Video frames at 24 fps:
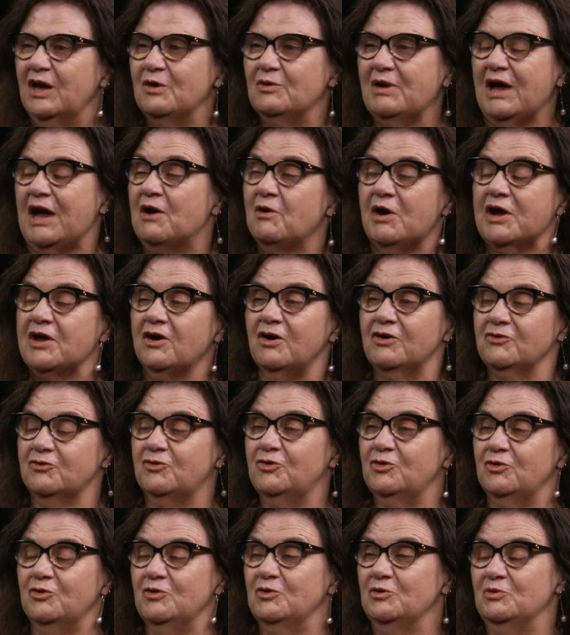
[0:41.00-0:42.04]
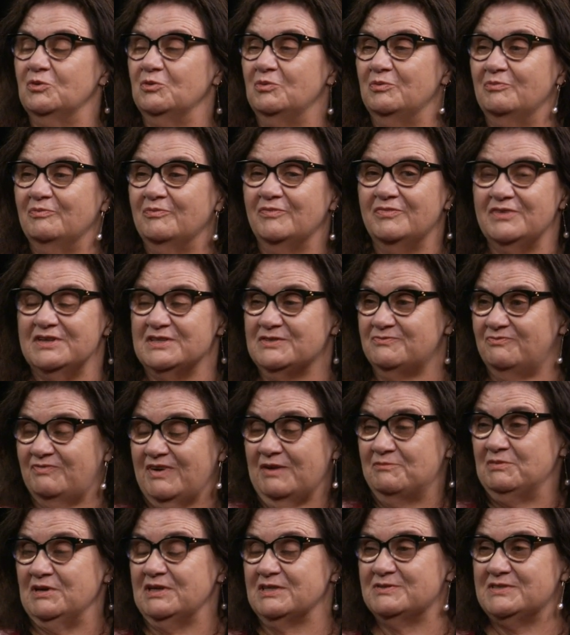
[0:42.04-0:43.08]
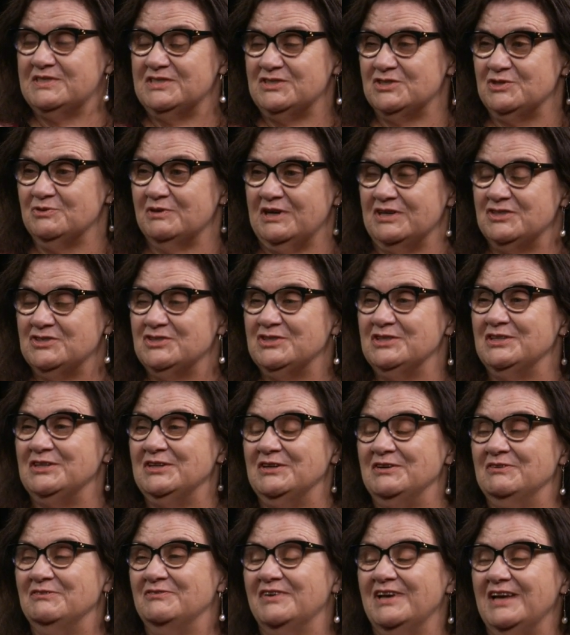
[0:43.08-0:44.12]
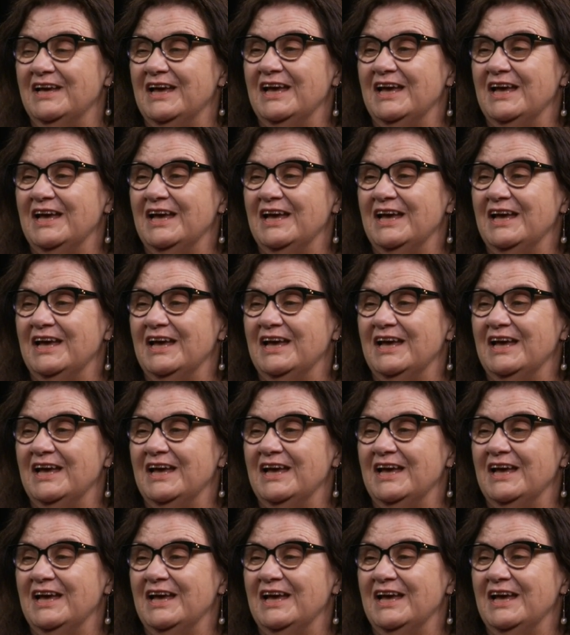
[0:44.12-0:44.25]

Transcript: how I got to this fabulous situation of